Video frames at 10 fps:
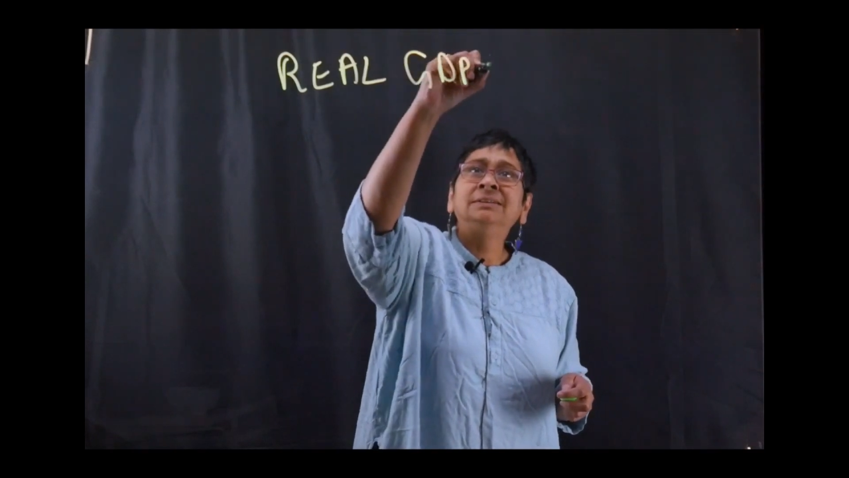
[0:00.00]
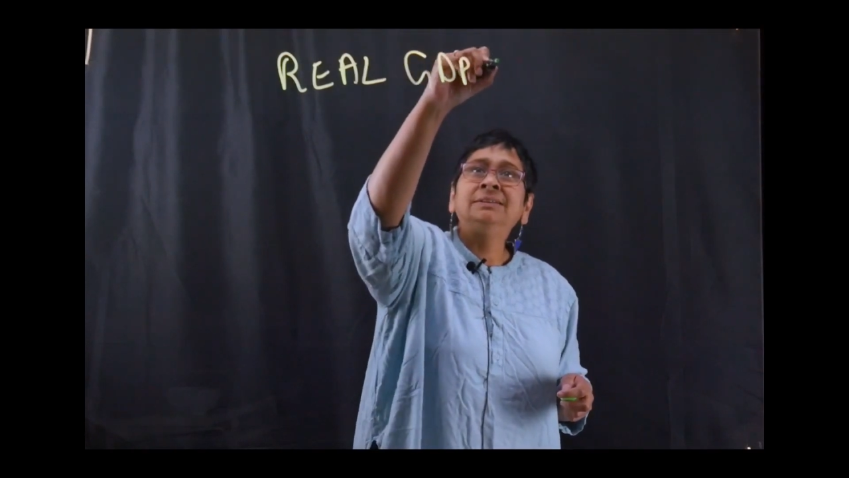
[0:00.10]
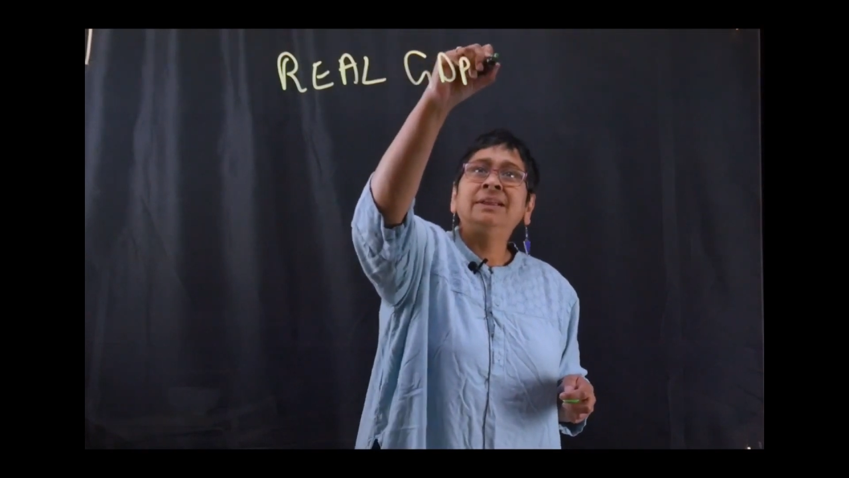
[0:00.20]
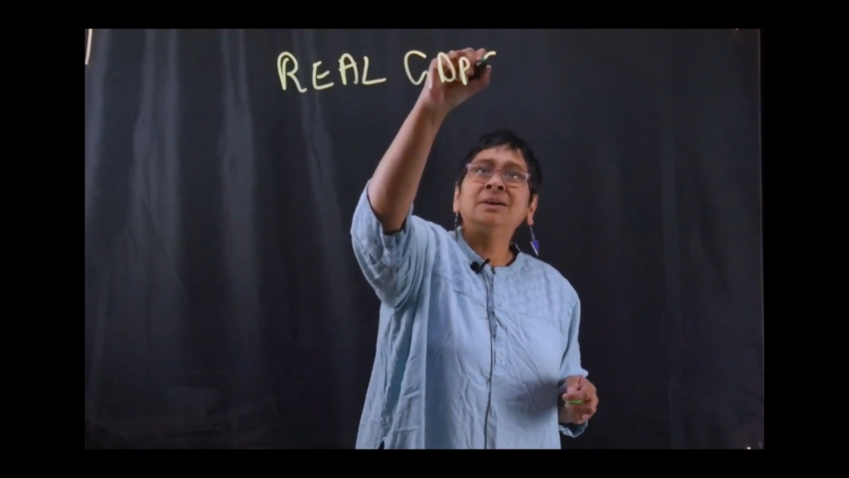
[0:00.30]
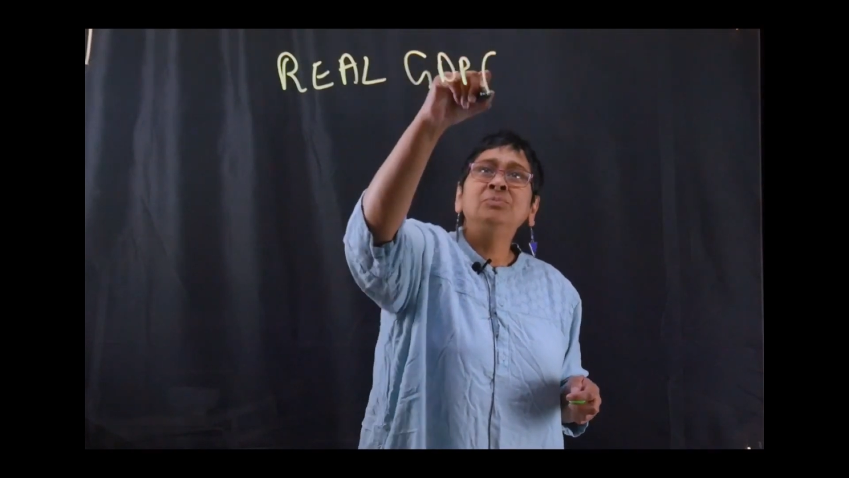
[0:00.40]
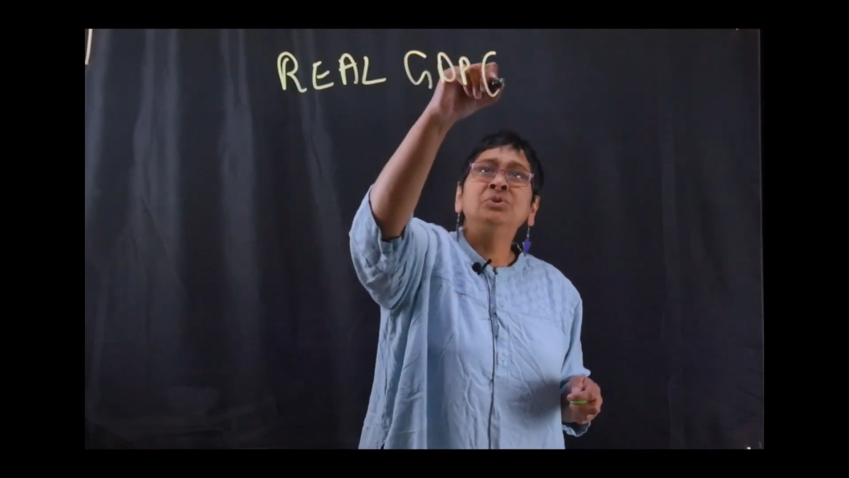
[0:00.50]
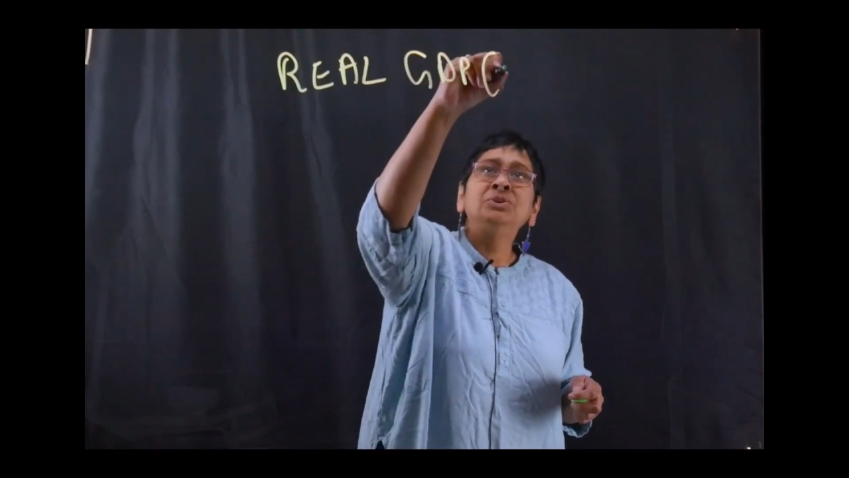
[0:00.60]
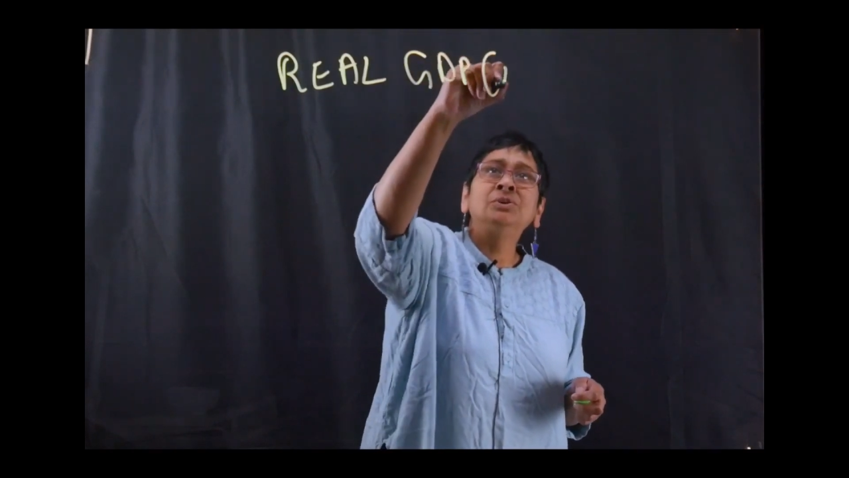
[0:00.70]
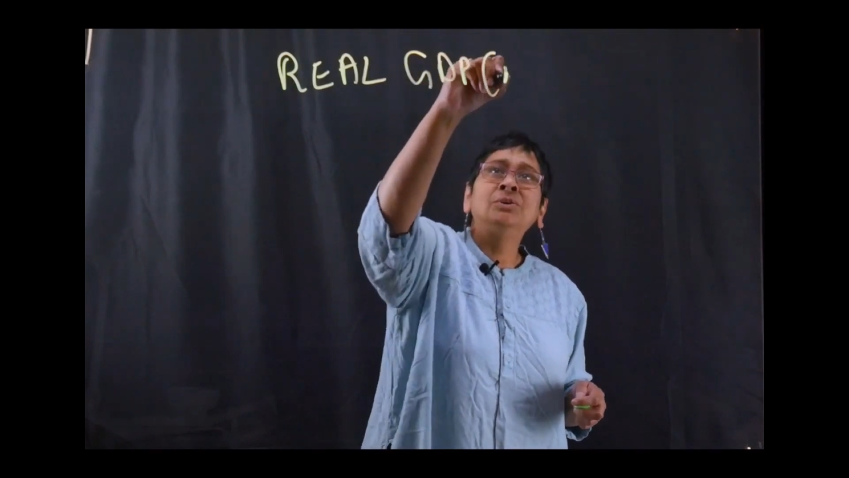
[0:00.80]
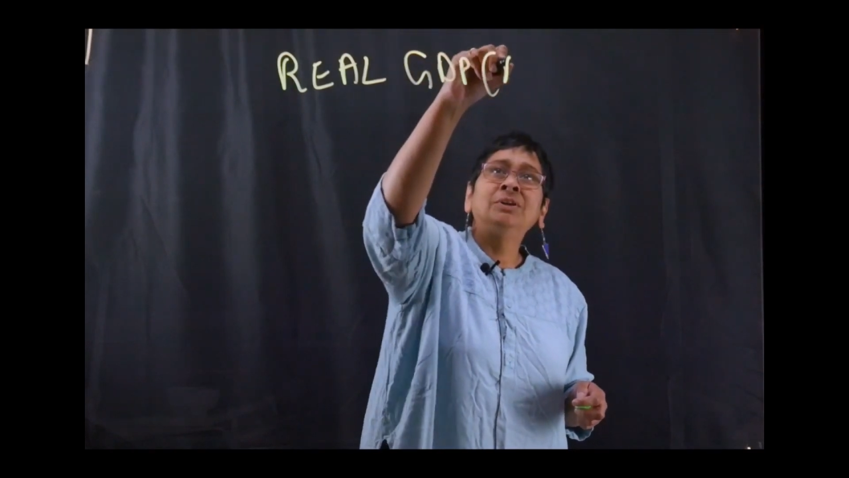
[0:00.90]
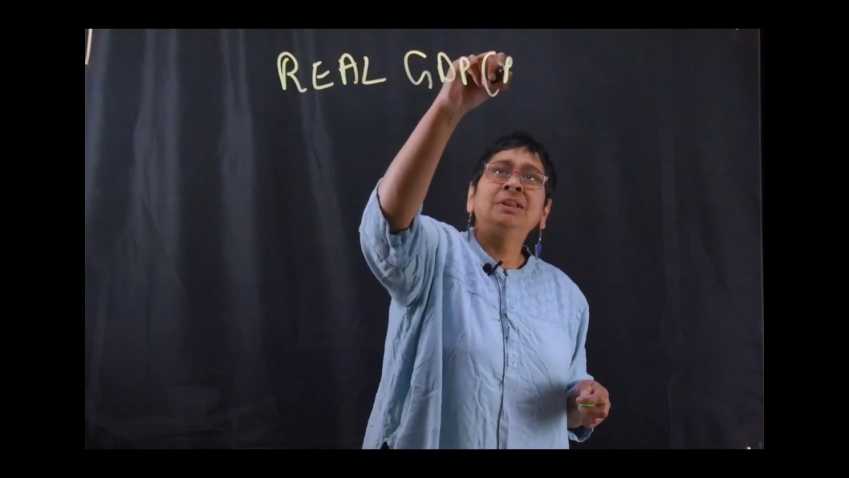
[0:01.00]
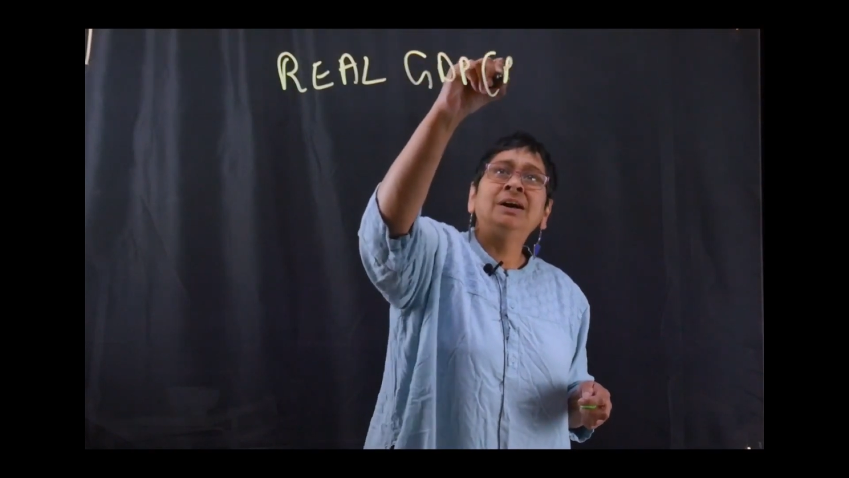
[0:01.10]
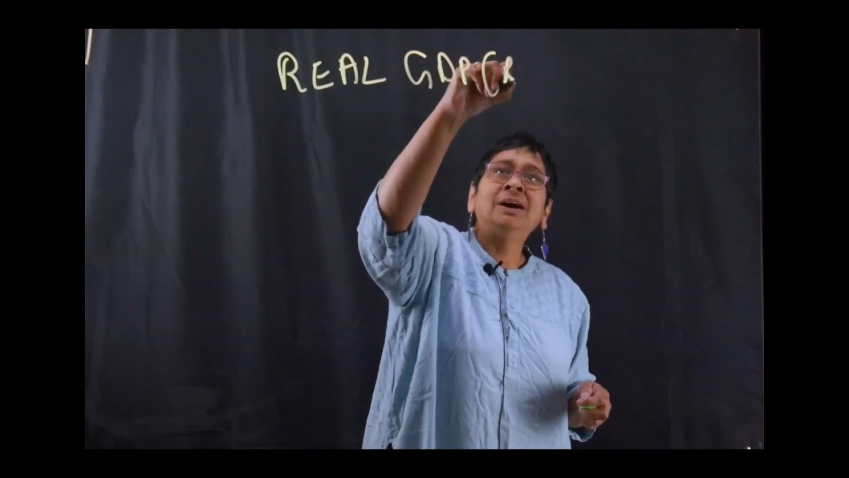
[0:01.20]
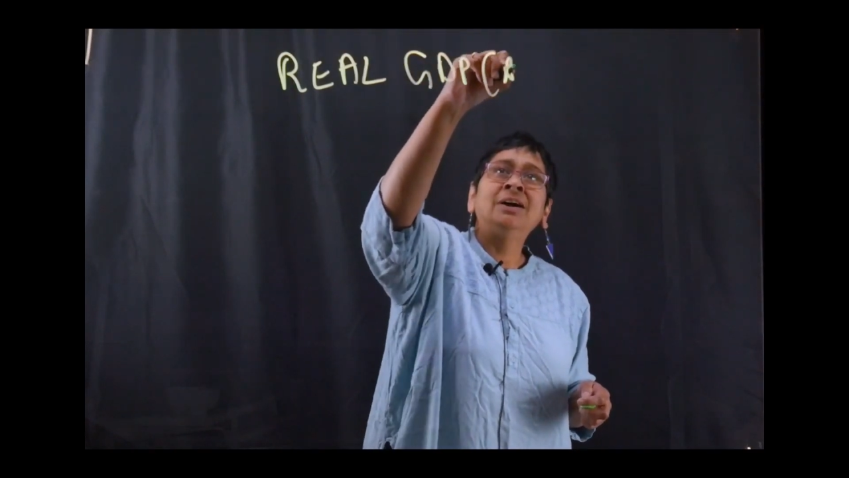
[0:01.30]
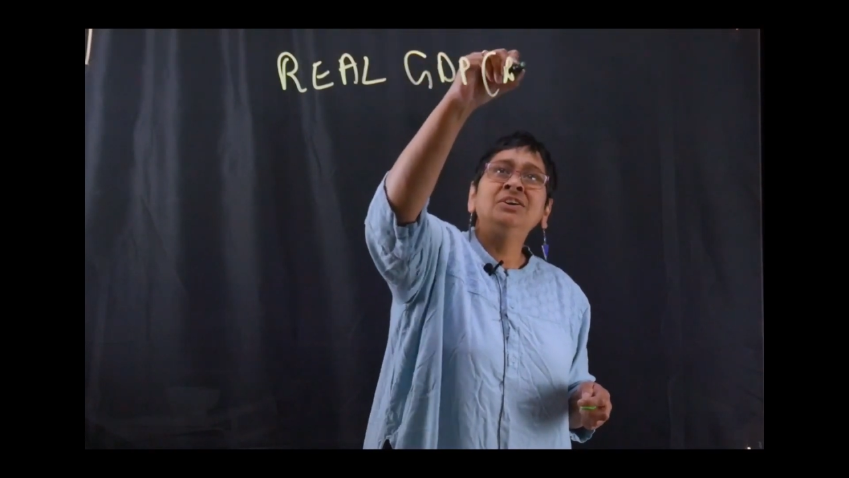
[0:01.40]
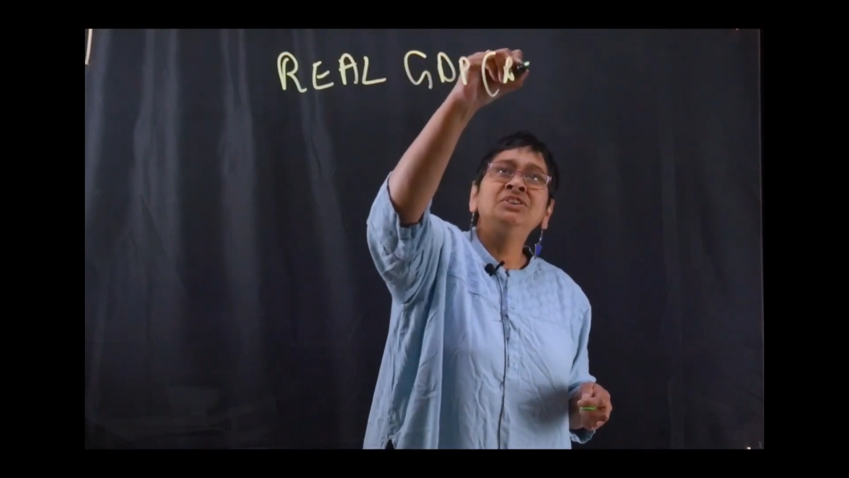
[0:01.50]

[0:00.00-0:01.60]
that I'm going to call our